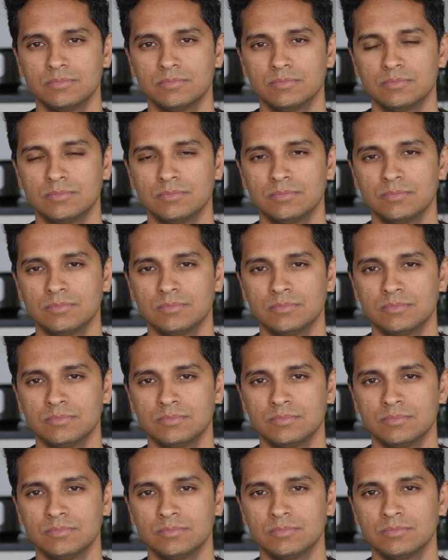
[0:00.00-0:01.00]

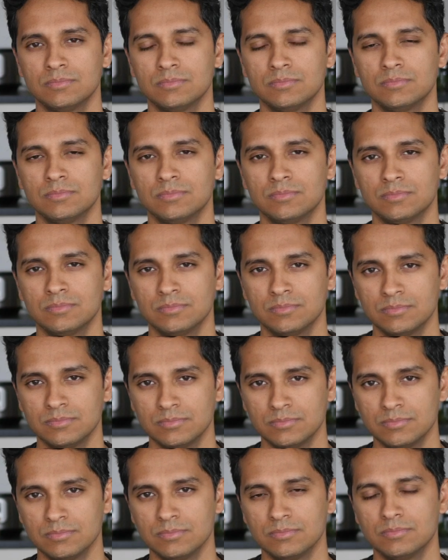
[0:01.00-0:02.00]

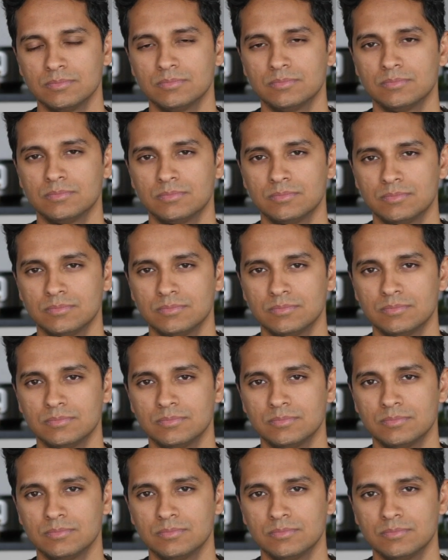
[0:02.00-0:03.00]

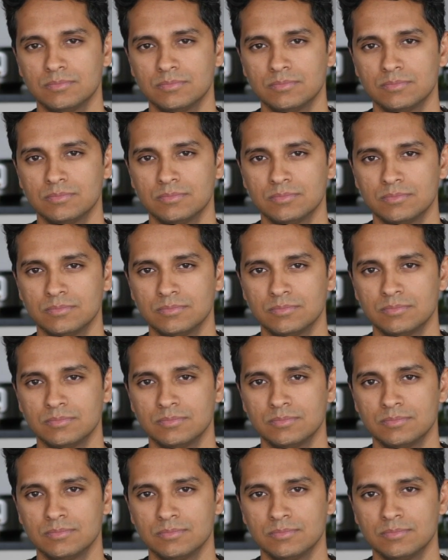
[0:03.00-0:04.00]

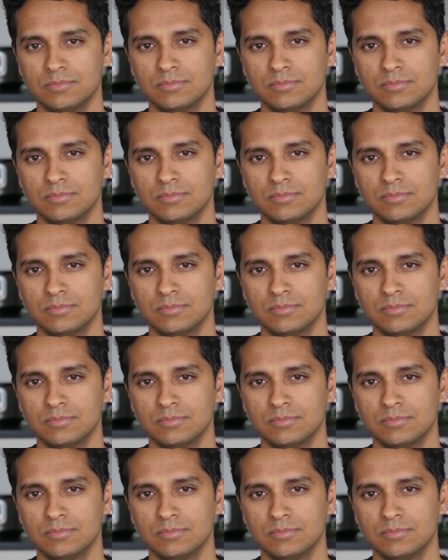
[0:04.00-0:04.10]
(silent)